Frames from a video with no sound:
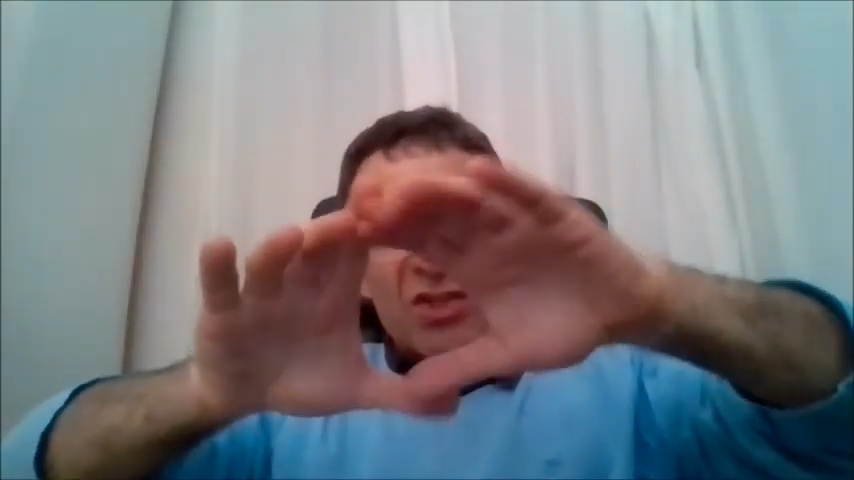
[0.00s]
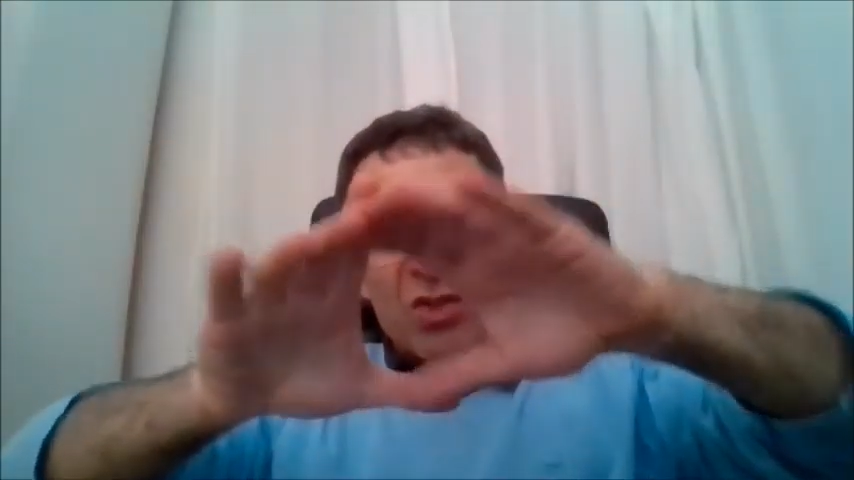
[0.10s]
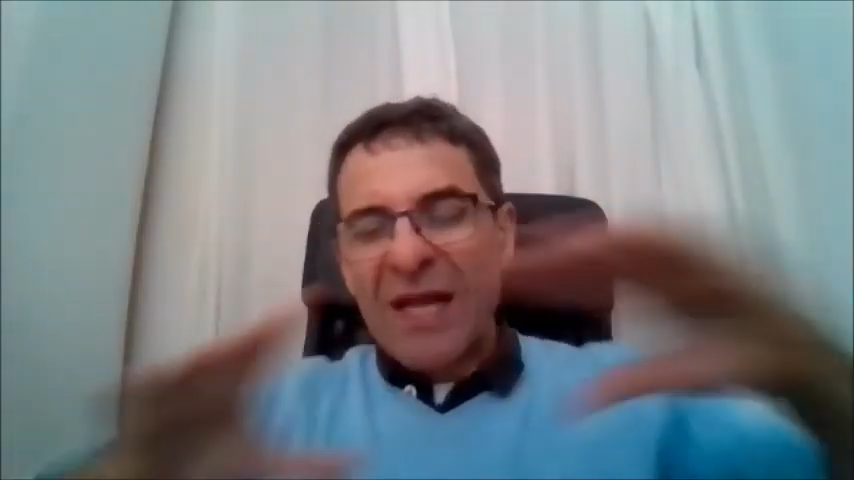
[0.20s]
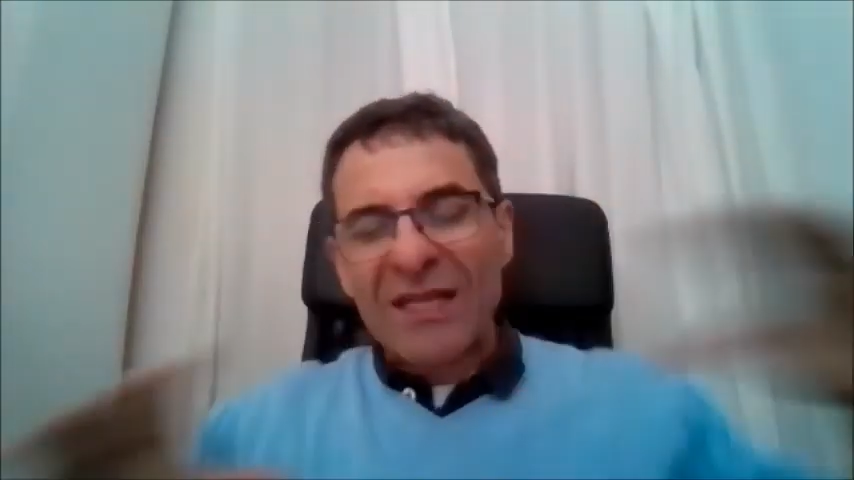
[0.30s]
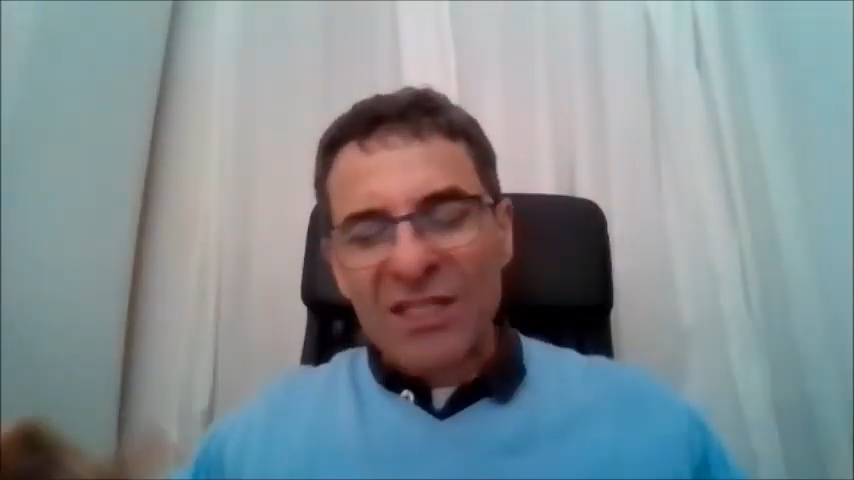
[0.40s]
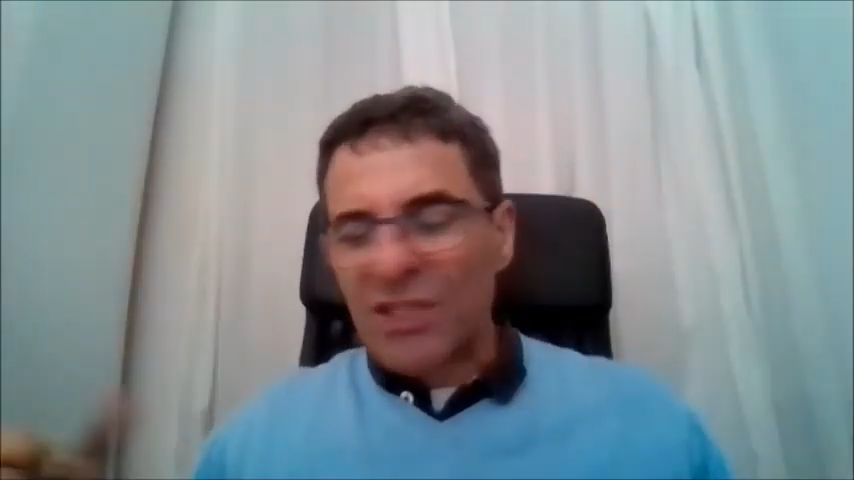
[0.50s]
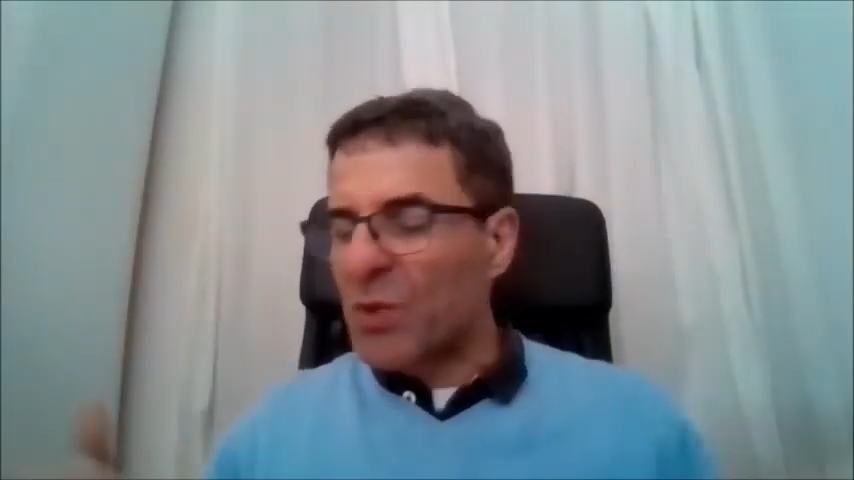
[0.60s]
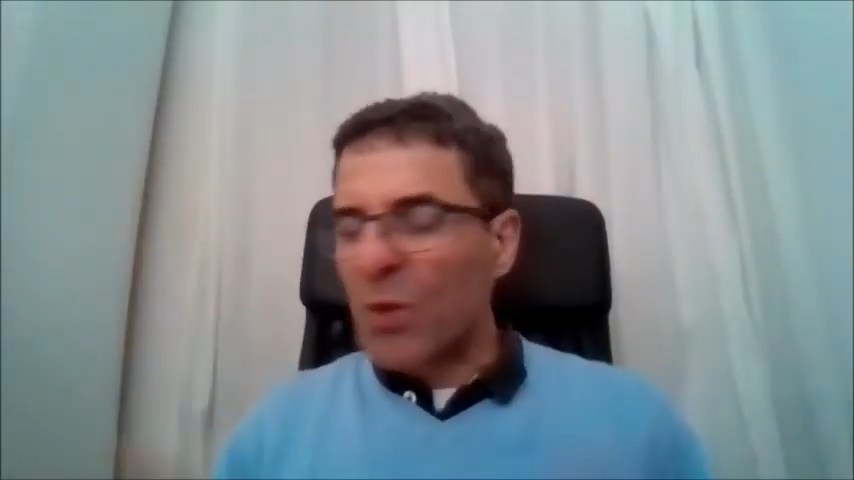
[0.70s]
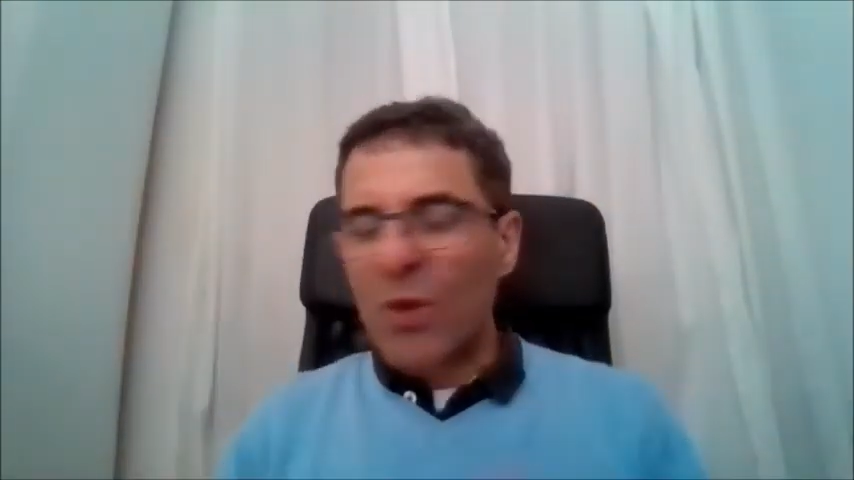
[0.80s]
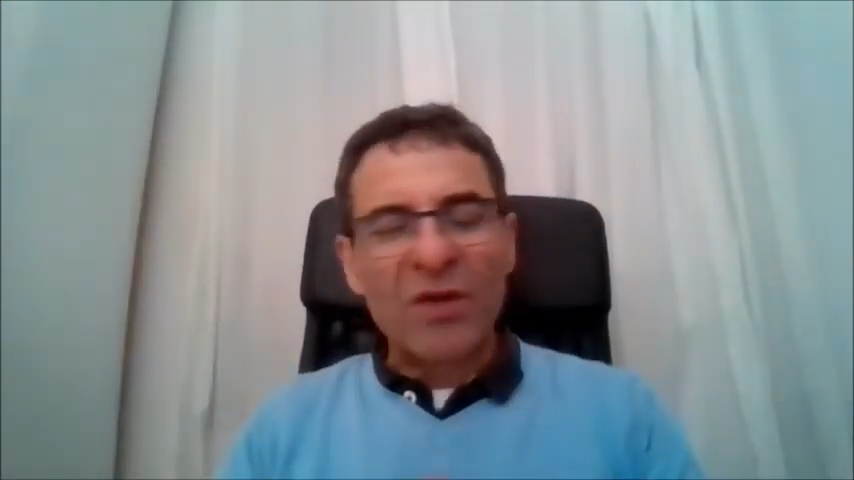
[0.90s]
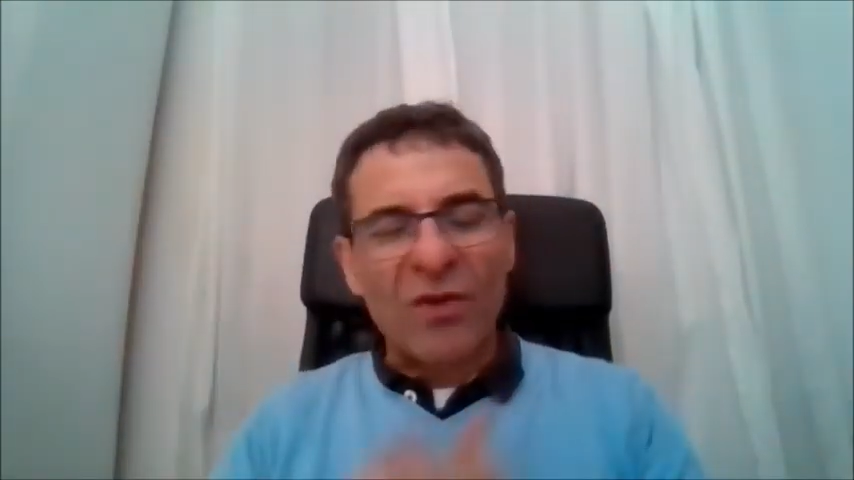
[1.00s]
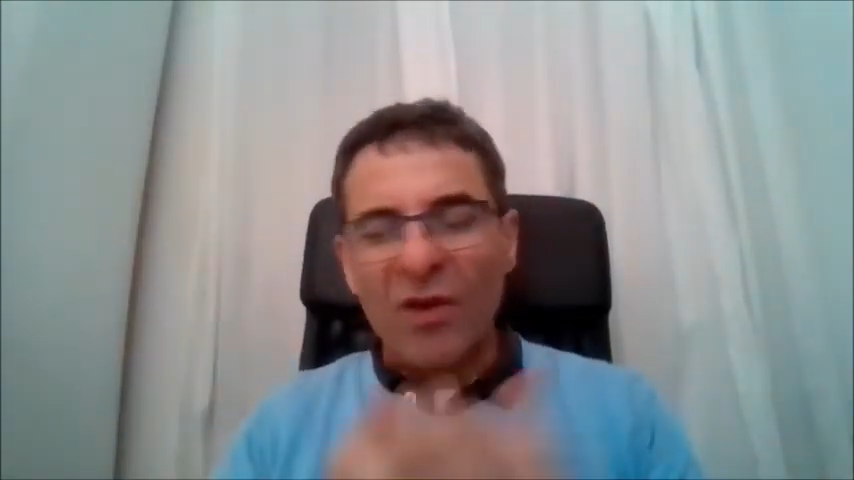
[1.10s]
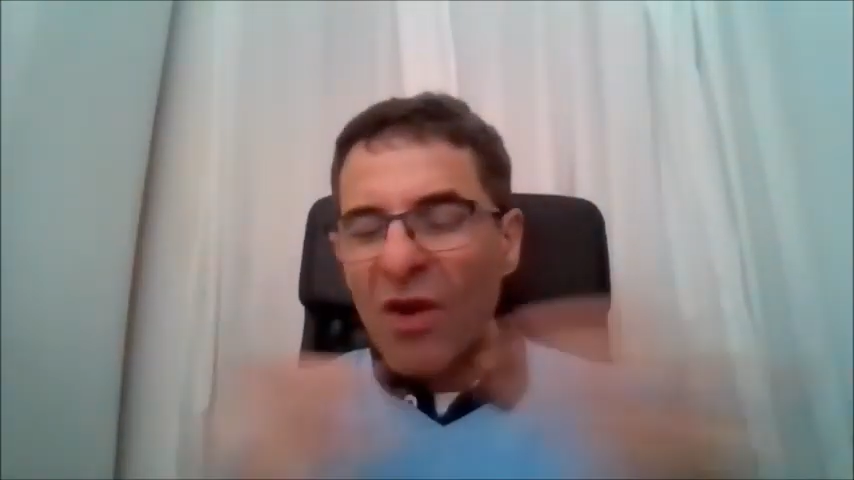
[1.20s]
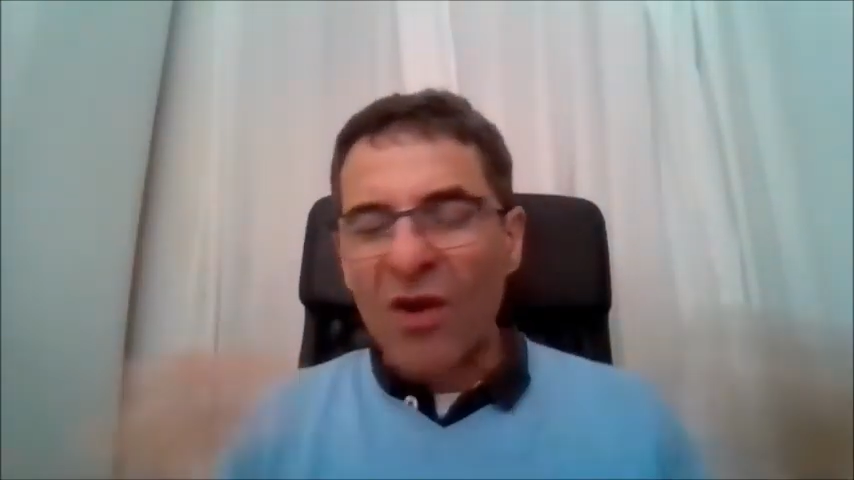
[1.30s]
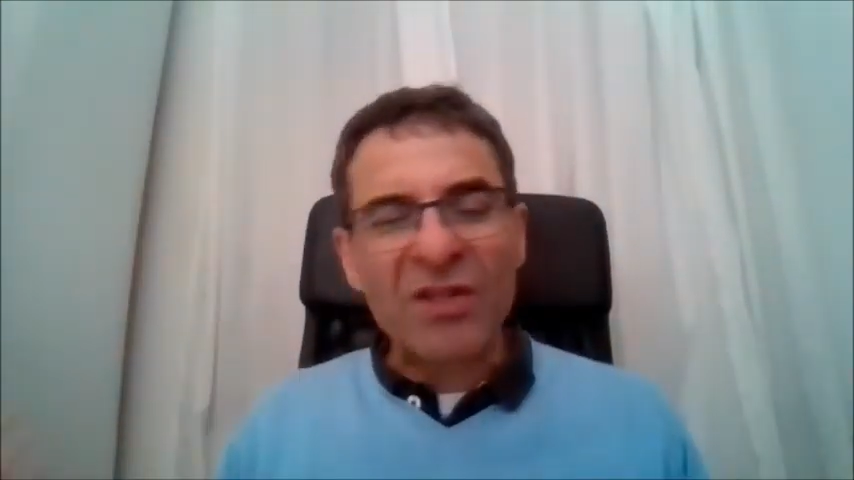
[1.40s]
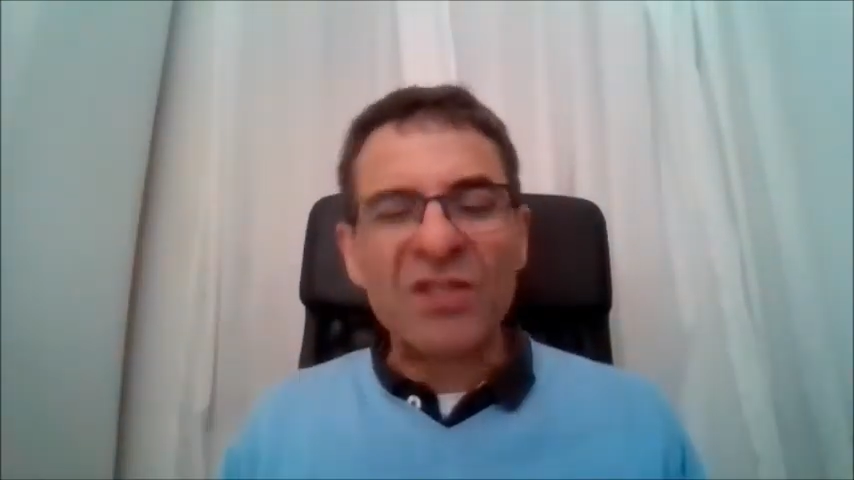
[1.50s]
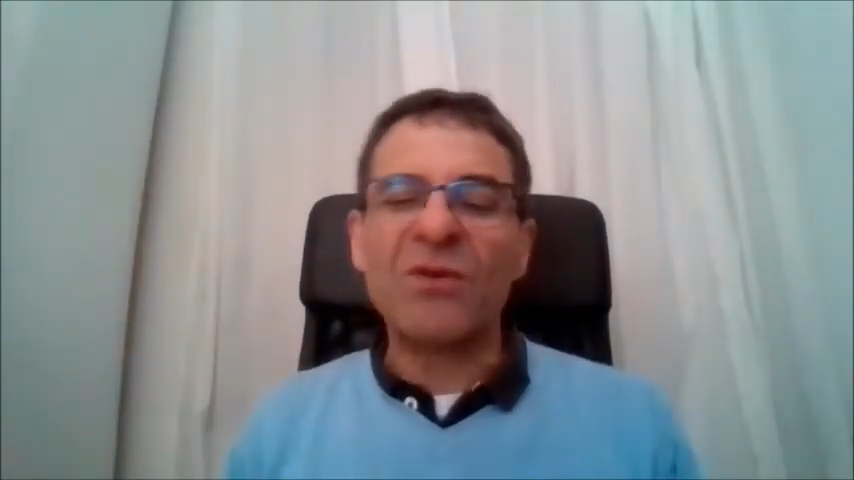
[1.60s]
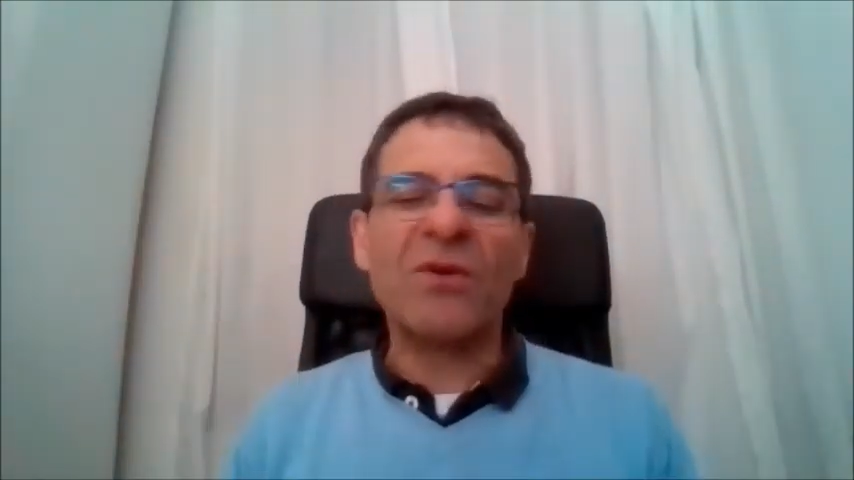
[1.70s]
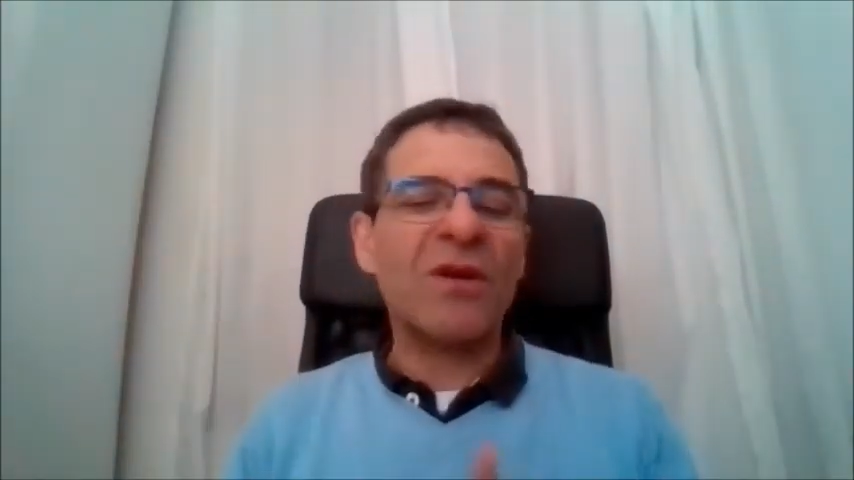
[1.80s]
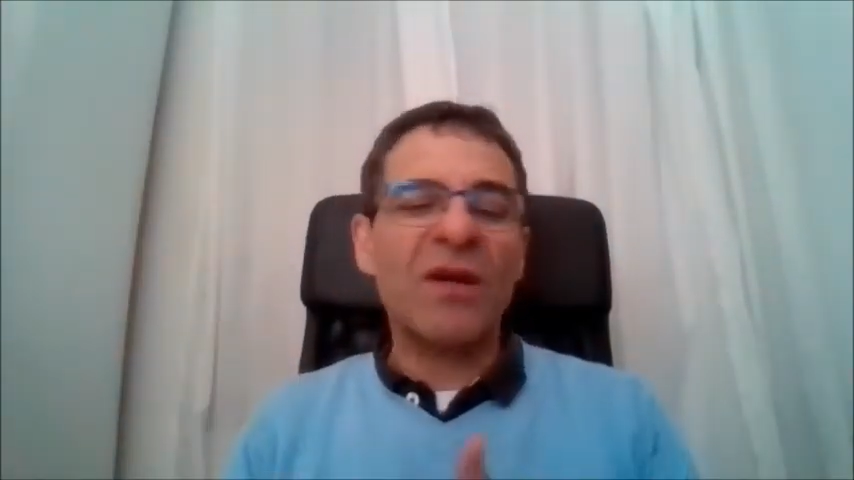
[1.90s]
two-handed sword or long
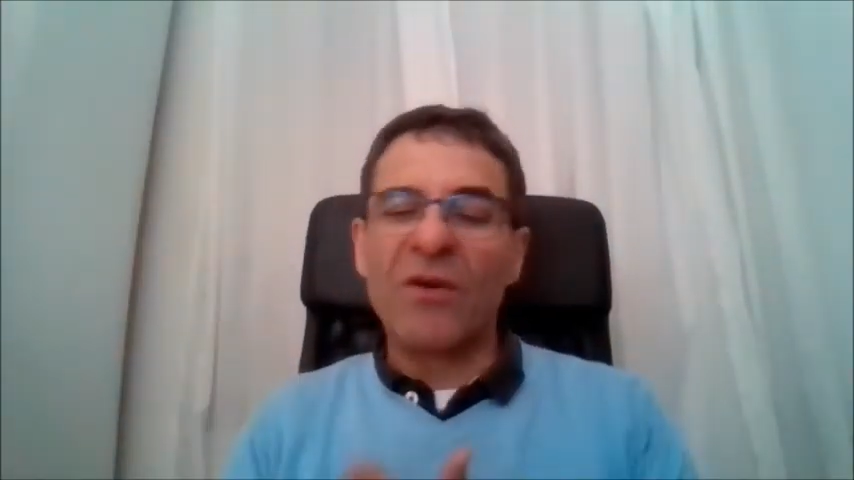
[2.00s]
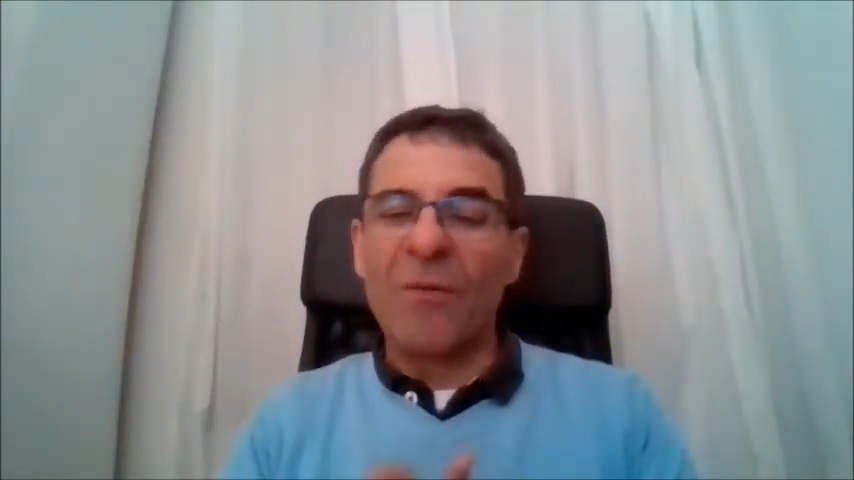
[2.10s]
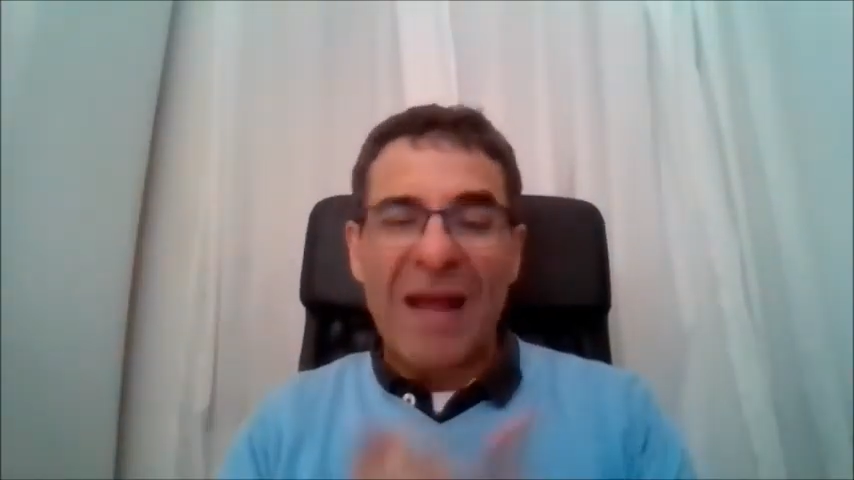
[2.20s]
sword or